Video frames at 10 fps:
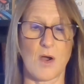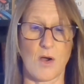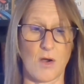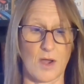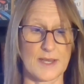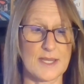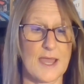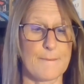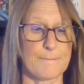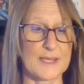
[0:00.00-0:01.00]
on
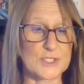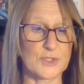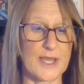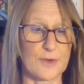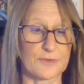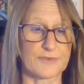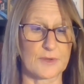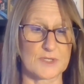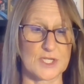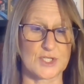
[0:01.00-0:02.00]

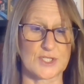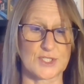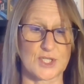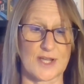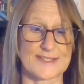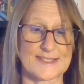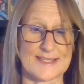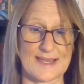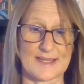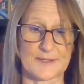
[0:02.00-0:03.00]

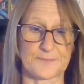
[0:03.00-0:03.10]
mentalhealthfoundations.ca.